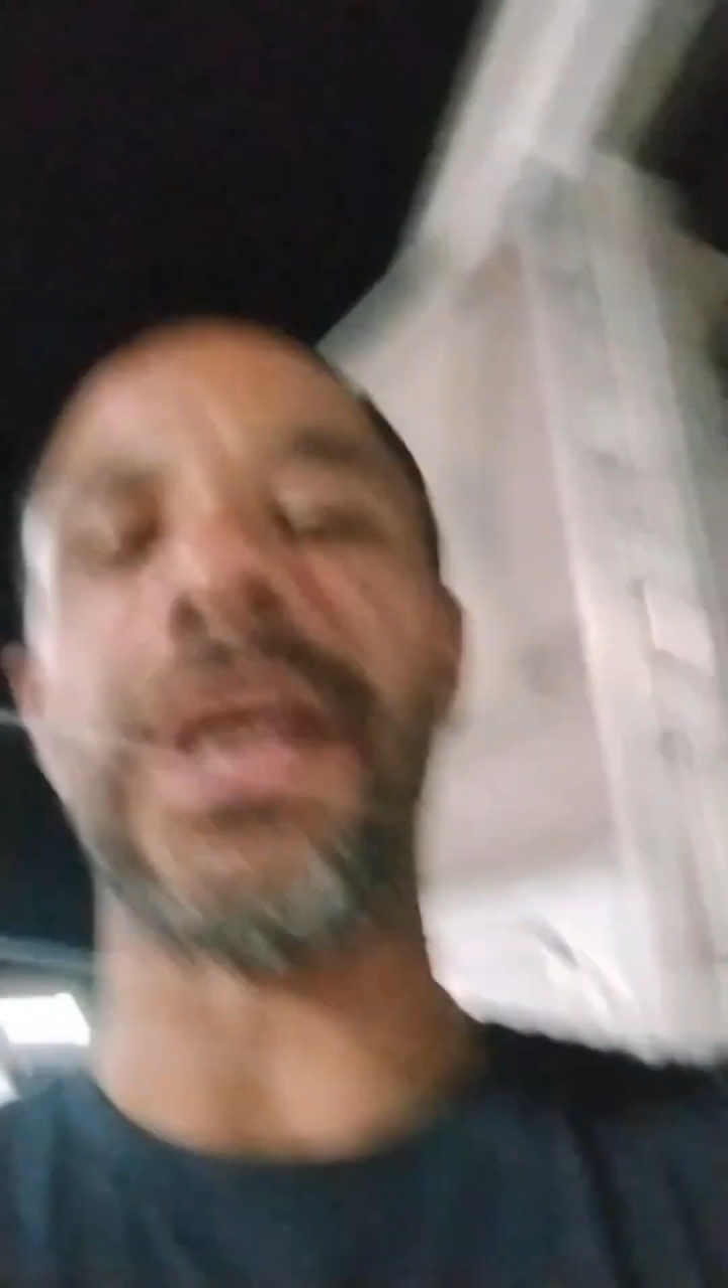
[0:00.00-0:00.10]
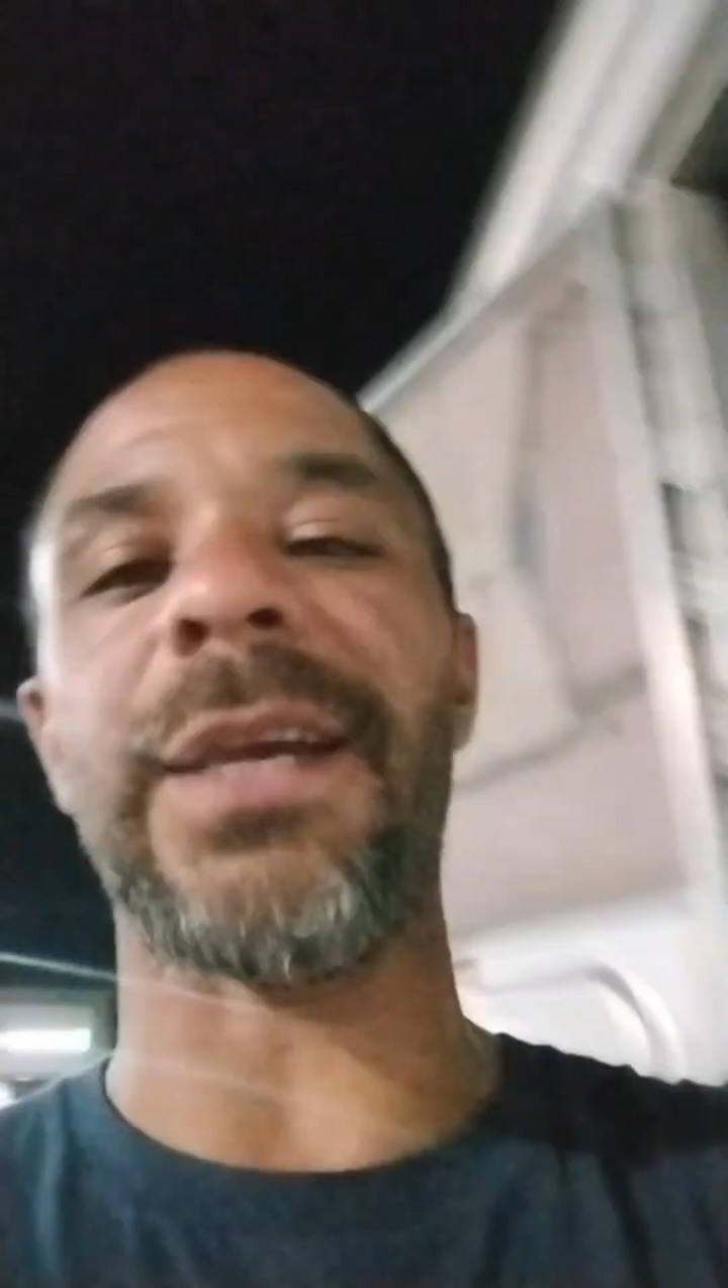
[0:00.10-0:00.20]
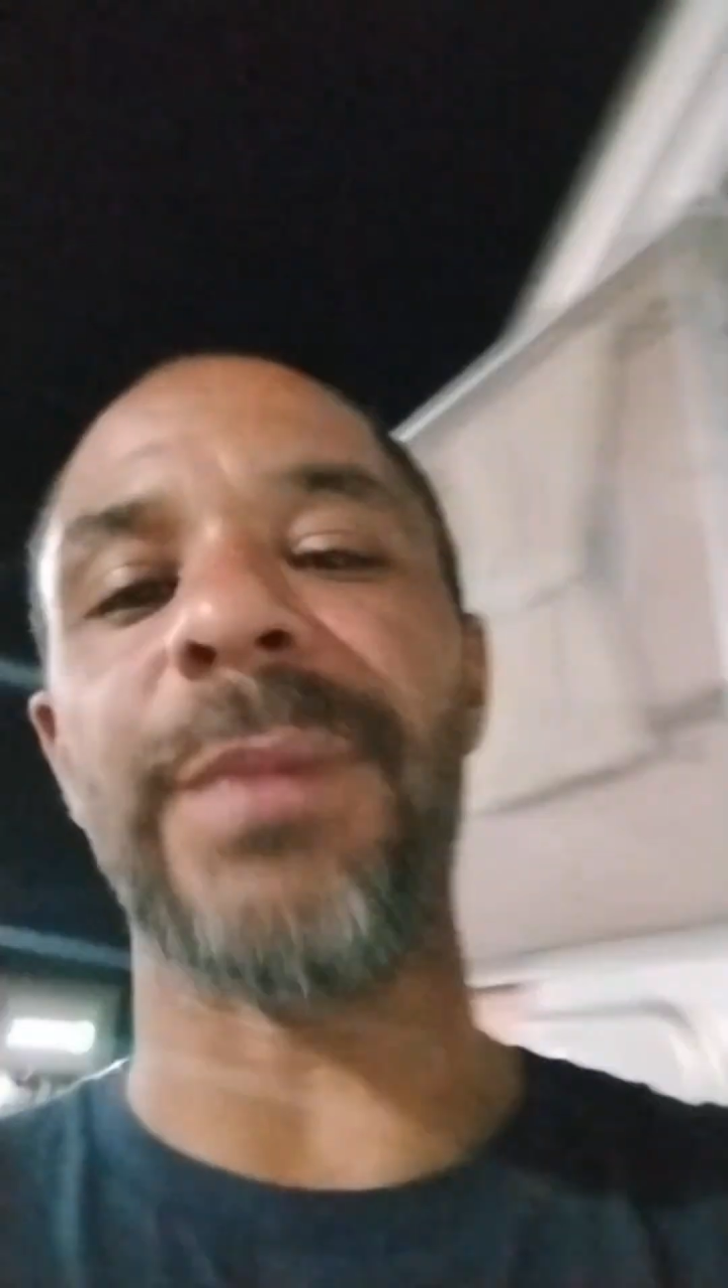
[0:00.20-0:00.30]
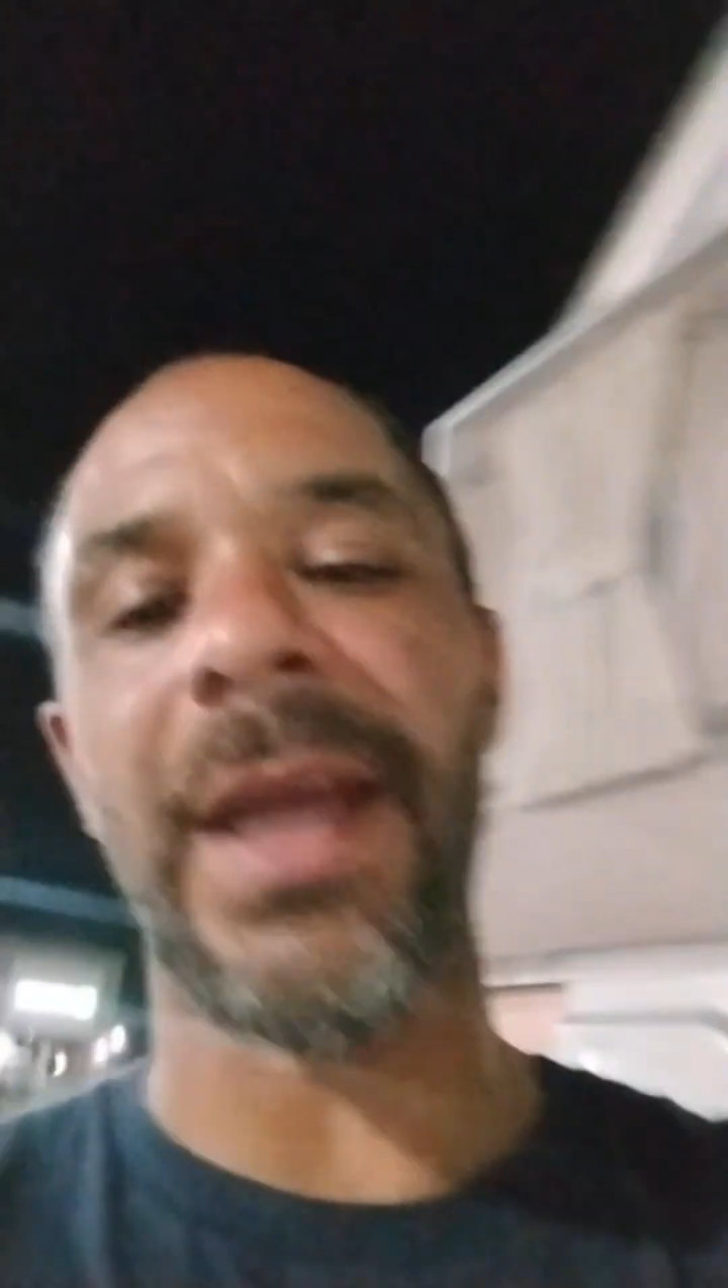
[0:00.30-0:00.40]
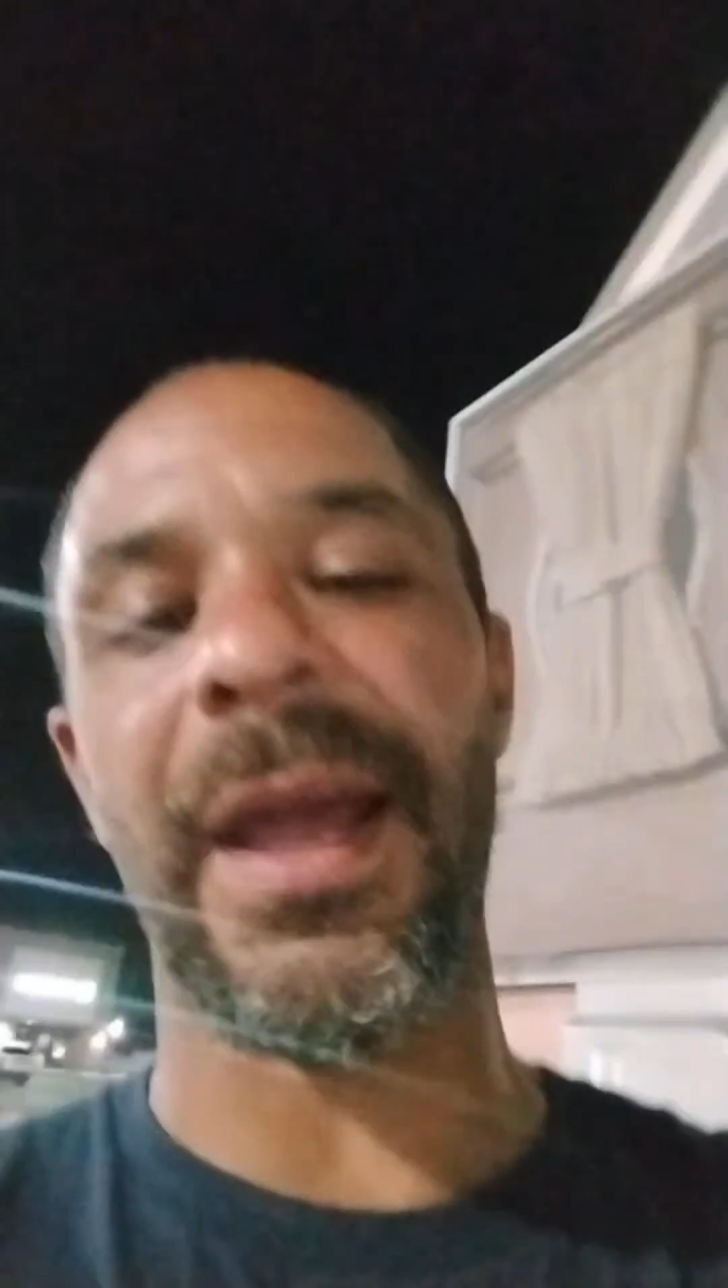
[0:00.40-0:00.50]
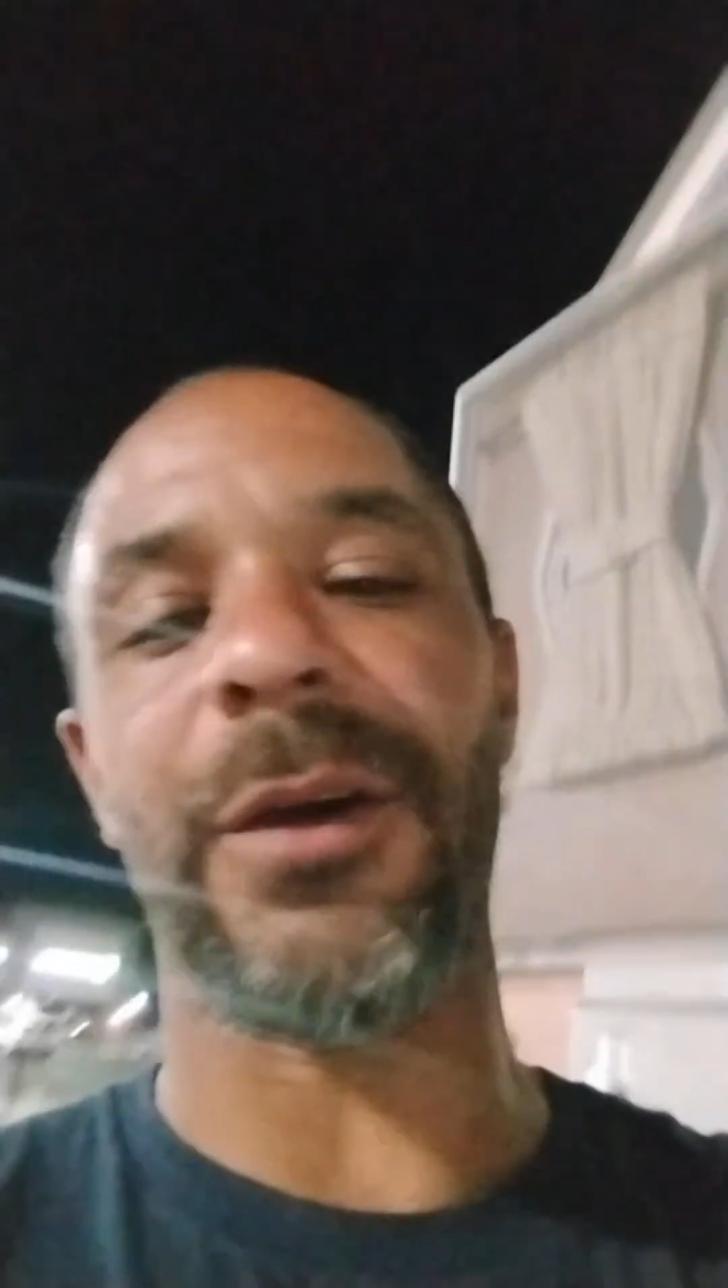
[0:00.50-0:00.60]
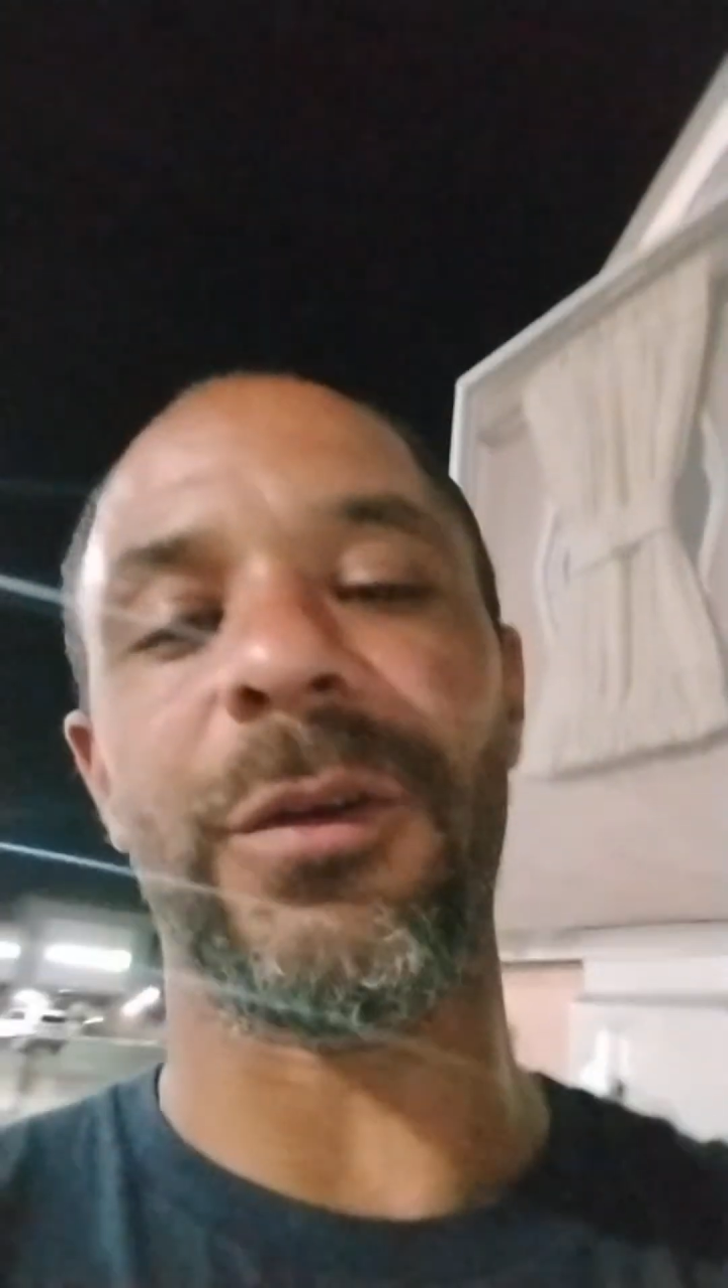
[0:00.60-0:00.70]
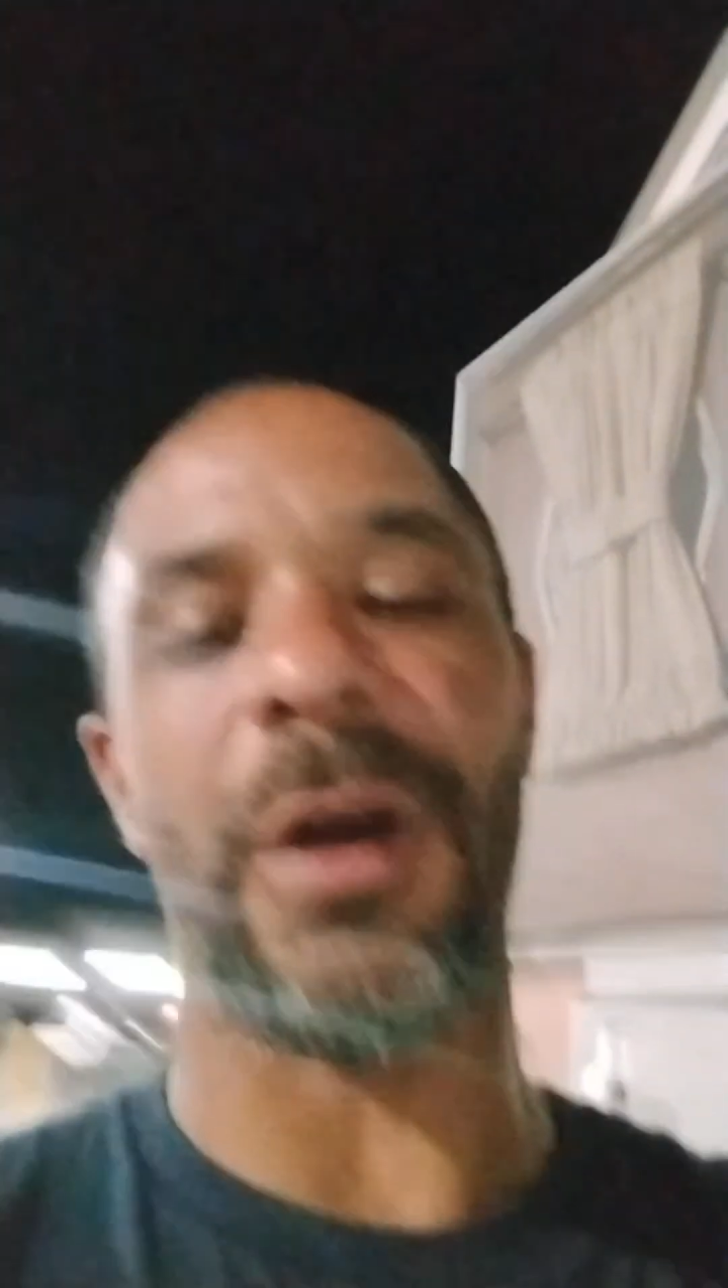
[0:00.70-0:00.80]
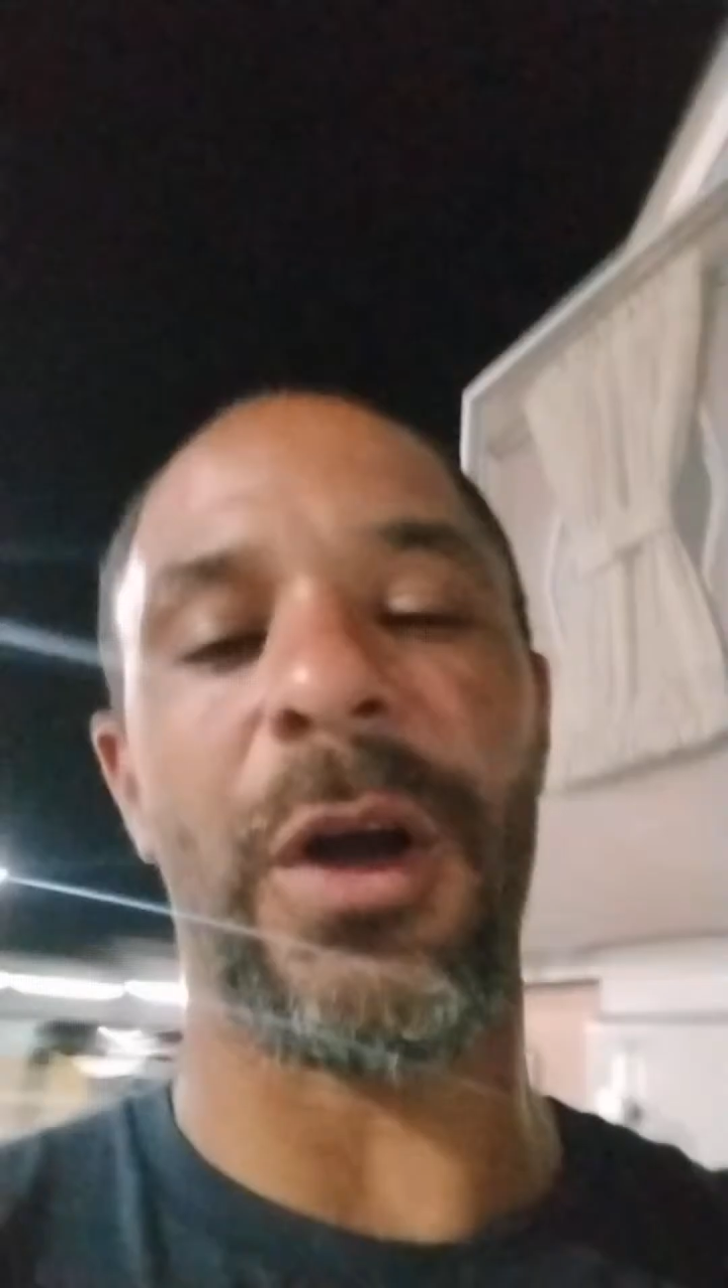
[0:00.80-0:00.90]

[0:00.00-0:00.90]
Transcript: me out